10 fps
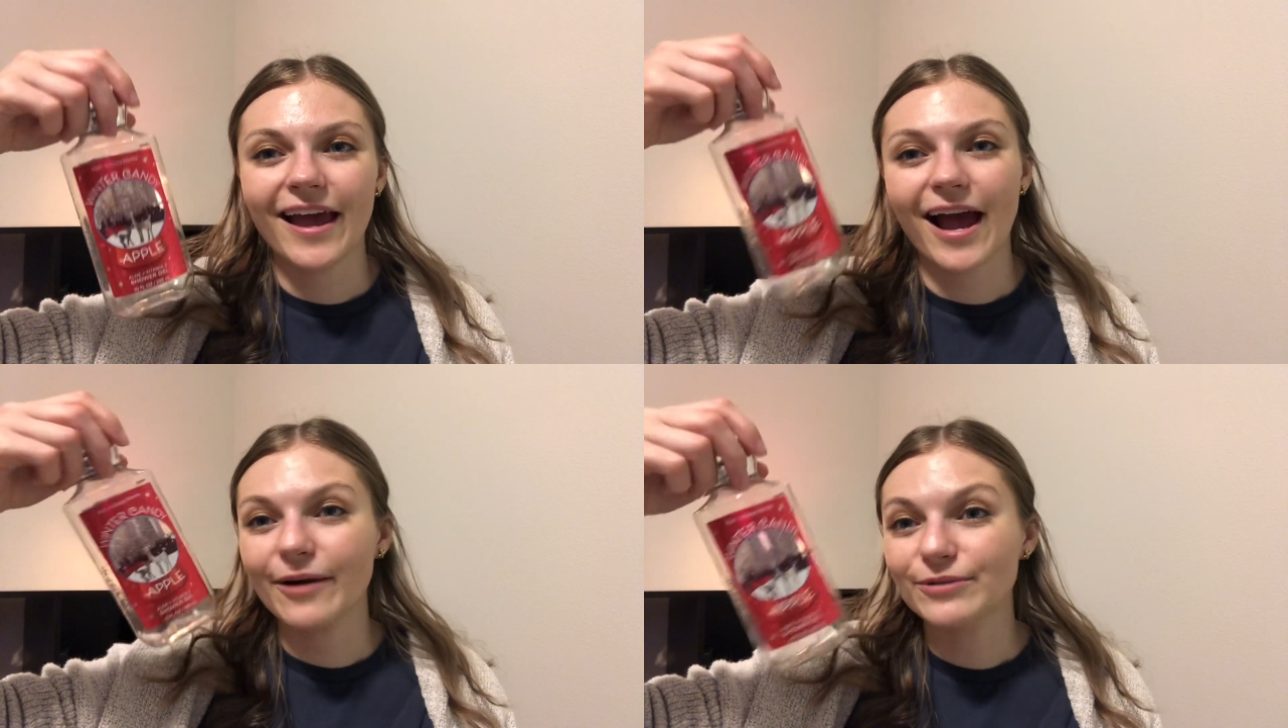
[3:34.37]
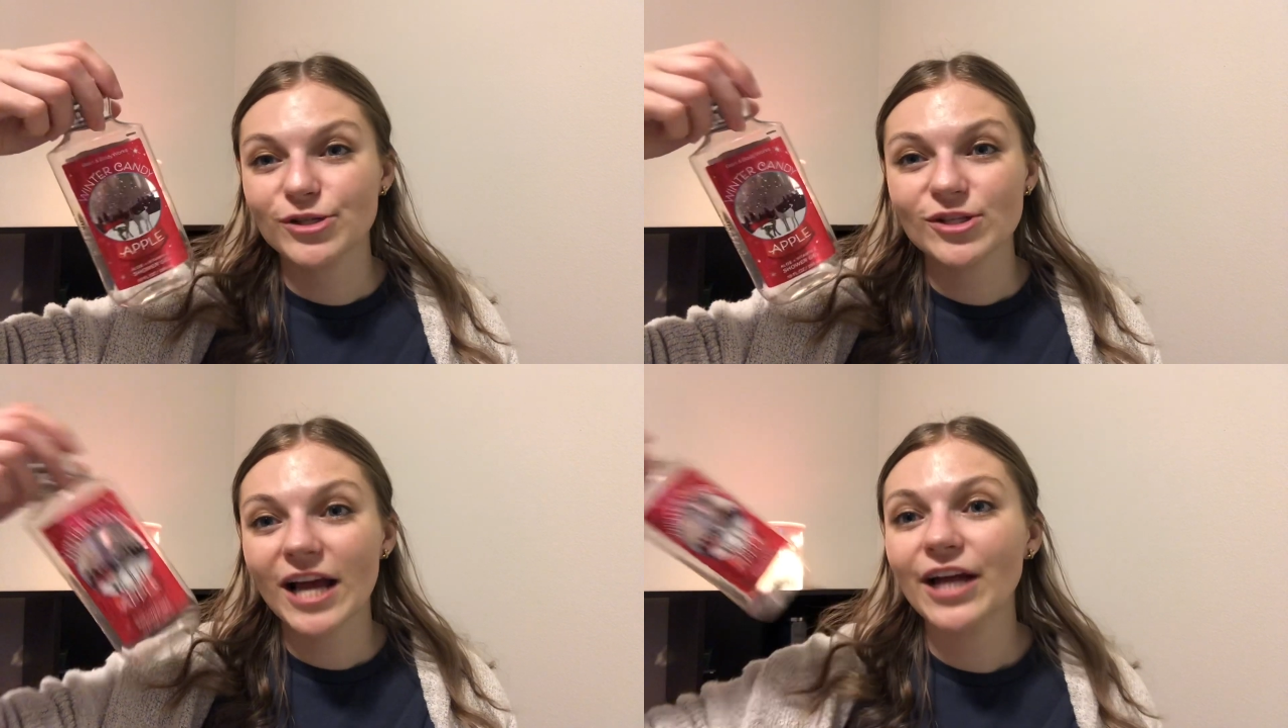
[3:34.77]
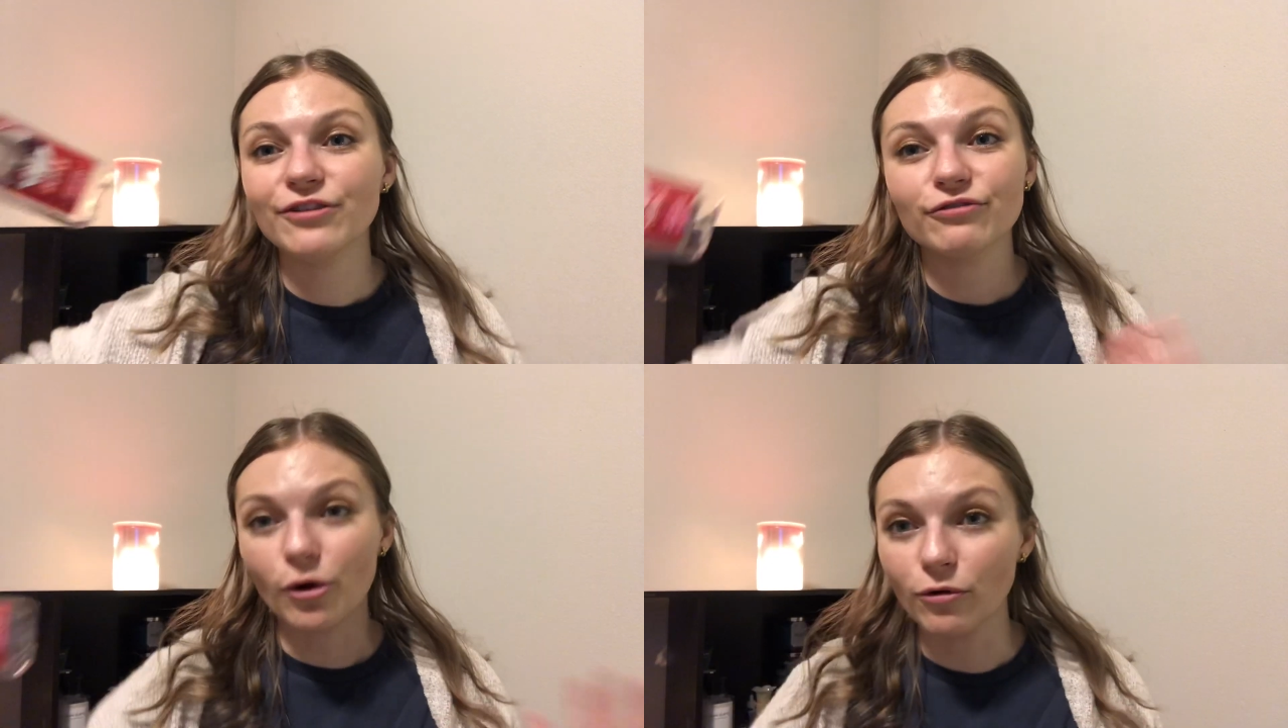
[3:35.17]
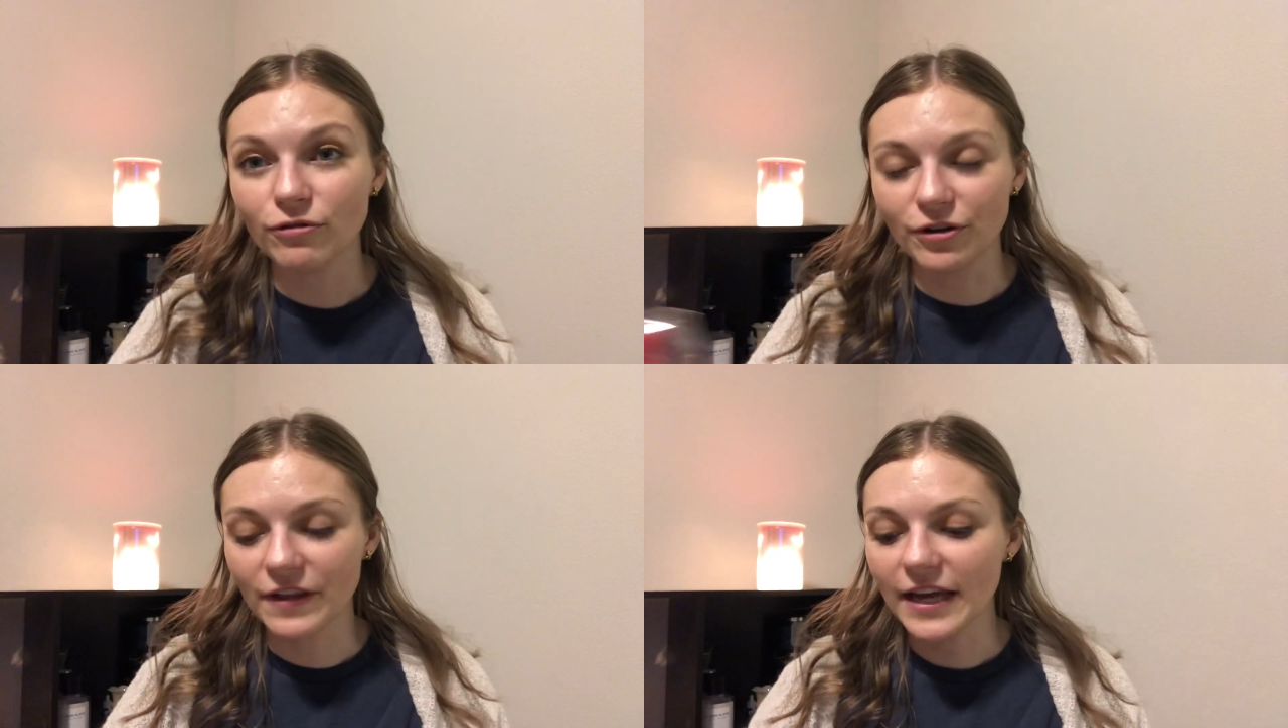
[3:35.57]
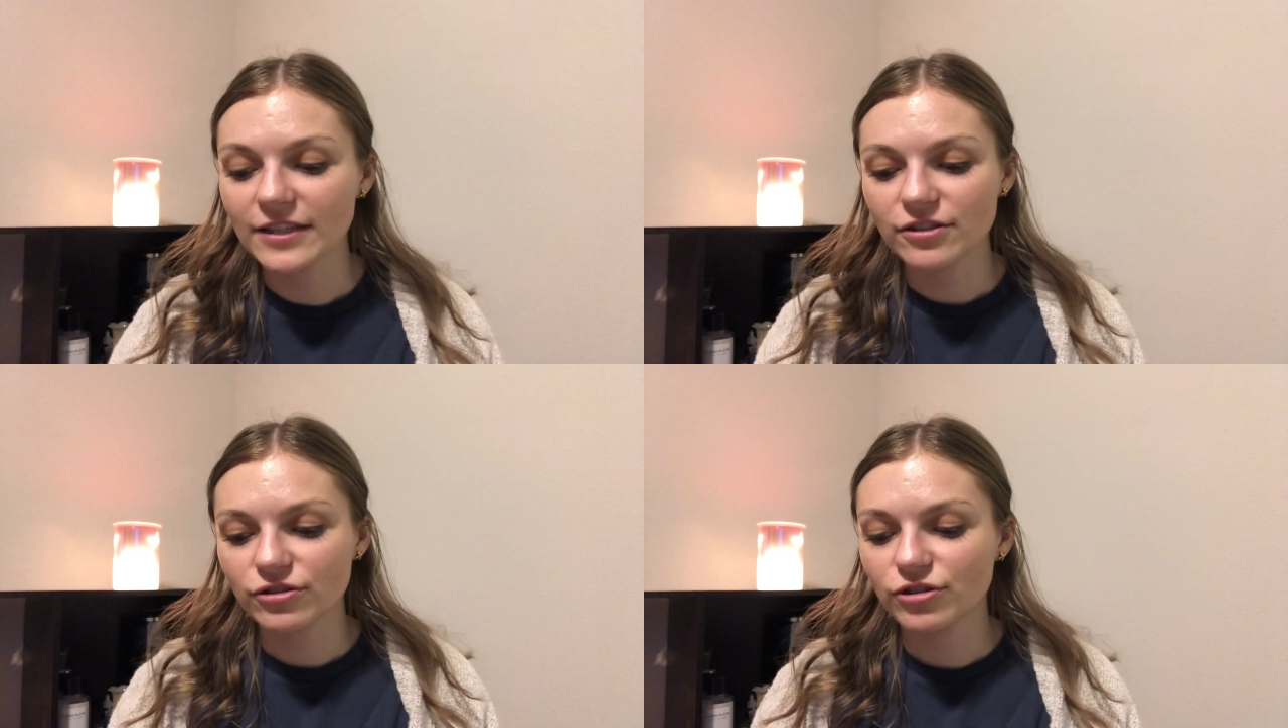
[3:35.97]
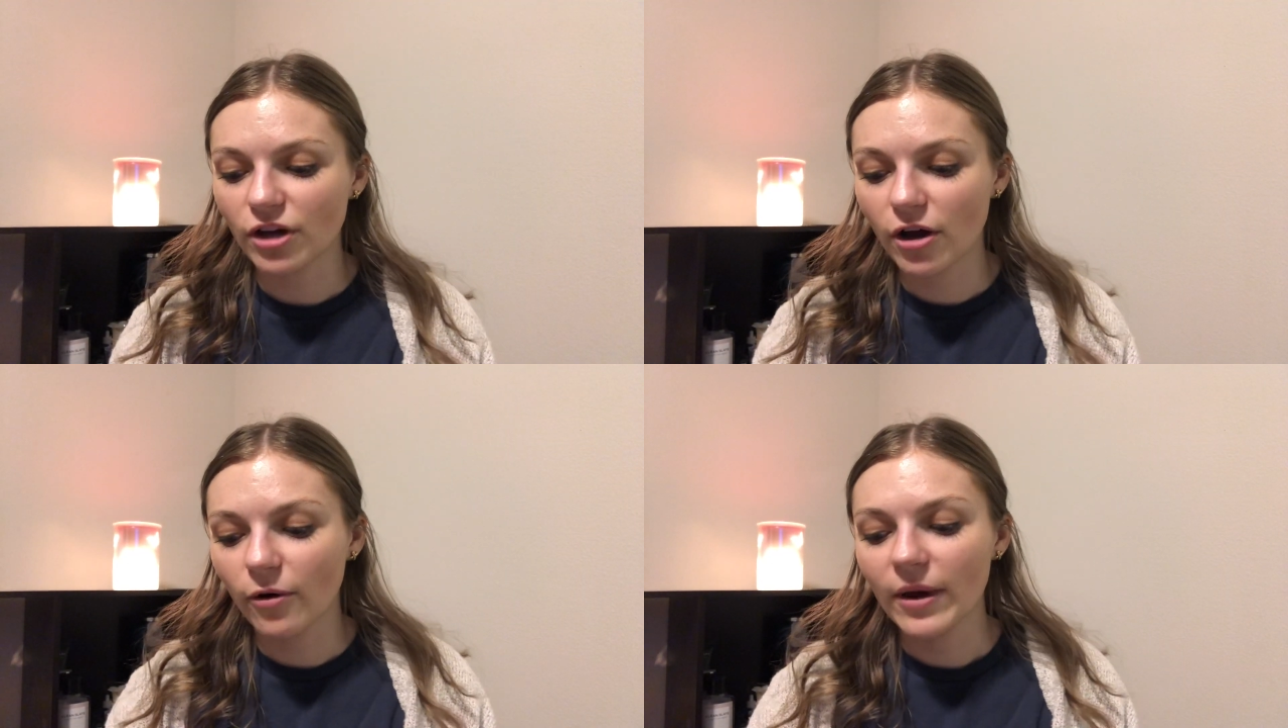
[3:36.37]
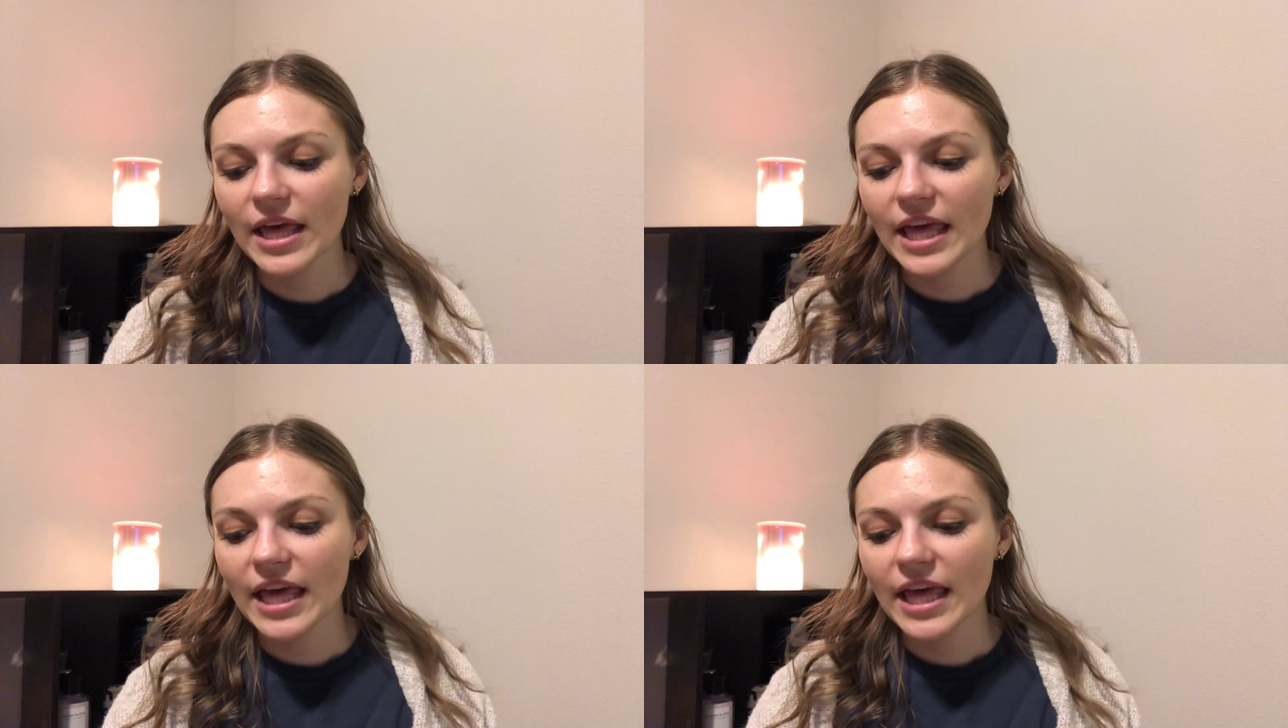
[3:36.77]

I was just kind of over this. So